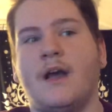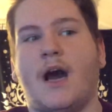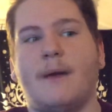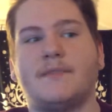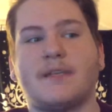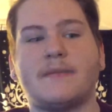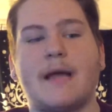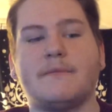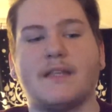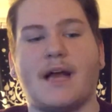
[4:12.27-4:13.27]
Um,
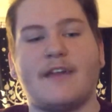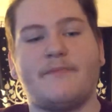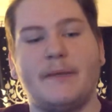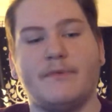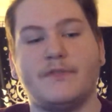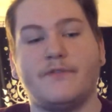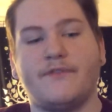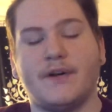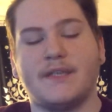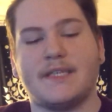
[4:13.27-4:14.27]
sometimes a lot of people do
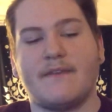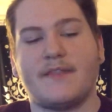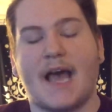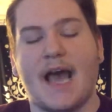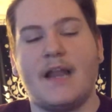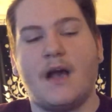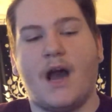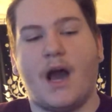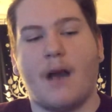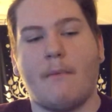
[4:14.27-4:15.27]
feel as if that
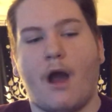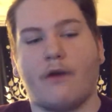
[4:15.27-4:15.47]
um,